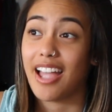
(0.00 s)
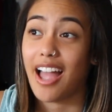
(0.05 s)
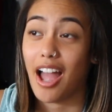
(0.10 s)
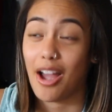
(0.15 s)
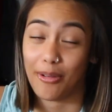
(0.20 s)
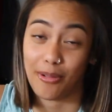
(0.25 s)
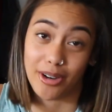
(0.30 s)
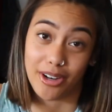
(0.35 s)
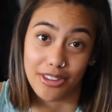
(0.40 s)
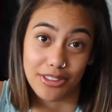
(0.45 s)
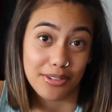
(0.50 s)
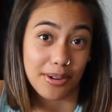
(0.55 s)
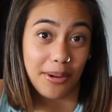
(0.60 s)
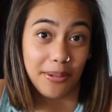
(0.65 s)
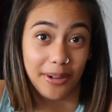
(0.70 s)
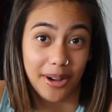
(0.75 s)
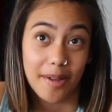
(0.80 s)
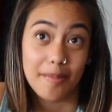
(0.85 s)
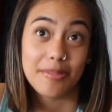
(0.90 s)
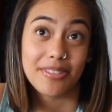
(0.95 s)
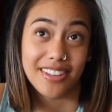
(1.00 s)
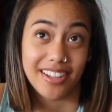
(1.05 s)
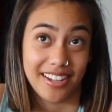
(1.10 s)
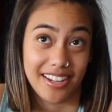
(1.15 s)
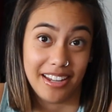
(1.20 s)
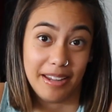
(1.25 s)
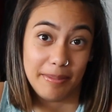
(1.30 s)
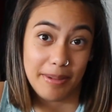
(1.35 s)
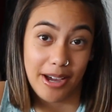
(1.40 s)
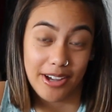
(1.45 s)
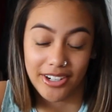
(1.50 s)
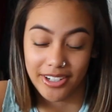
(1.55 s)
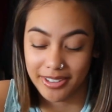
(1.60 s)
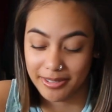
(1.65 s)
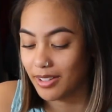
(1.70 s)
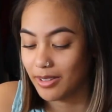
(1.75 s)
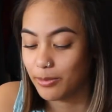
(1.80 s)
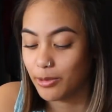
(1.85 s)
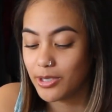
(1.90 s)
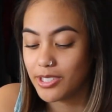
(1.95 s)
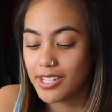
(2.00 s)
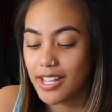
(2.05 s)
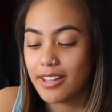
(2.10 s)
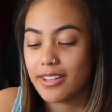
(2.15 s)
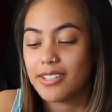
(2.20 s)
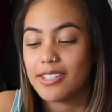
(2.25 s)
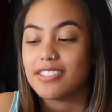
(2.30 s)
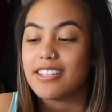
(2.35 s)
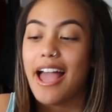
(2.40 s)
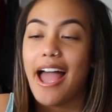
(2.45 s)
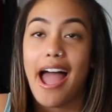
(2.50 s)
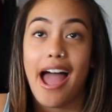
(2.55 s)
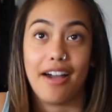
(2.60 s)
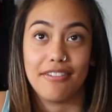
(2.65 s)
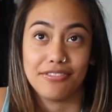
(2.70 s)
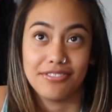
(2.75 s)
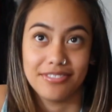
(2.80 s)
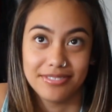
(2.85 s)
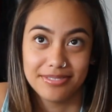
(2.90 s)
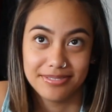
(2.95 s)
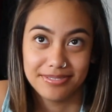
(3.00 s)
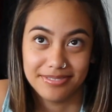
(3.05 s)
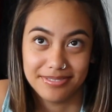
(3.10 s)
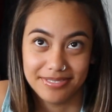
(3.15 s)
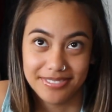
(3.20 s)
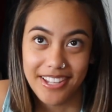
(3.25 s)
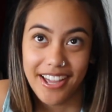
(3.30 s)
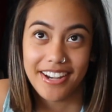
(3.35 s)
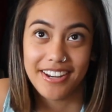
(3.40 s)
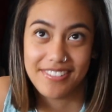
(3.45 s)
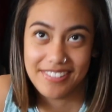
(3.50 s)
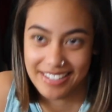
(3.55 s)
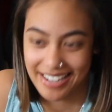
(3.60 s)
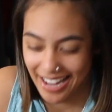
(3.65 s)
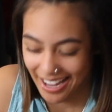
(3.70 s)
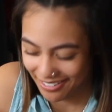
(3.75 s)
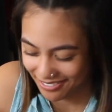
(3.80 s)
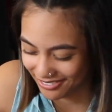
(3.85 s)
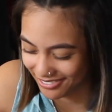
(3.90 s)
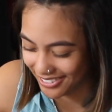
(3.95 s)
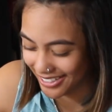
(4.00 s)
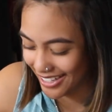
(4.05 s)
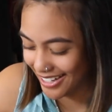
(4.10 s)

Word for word: I want to throw up thinking about it. We'll say this is half, not even half.